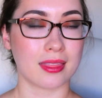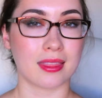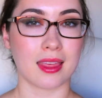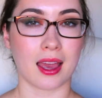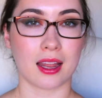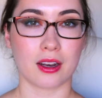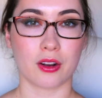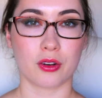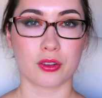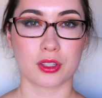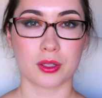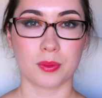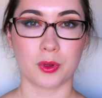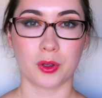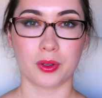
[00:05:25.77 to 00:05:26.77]
that
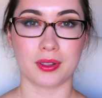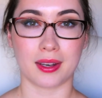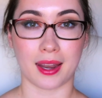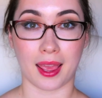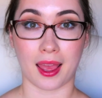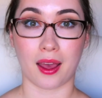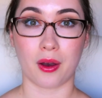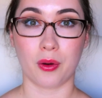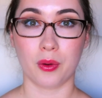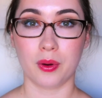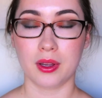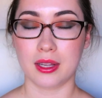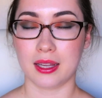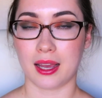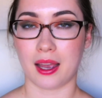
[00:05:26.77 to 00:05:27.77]
noticeable now
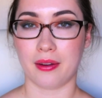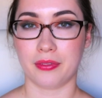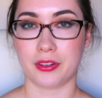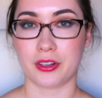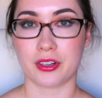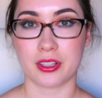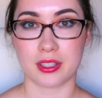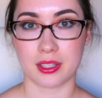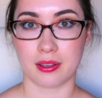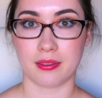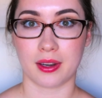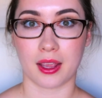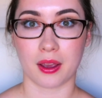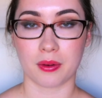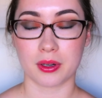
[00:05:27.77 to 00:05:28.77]
after
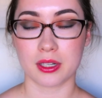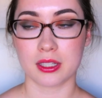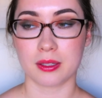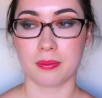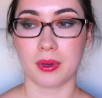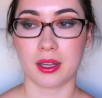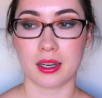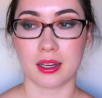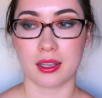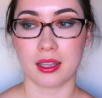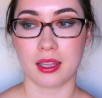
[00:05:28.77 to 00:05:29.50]
7 hours, but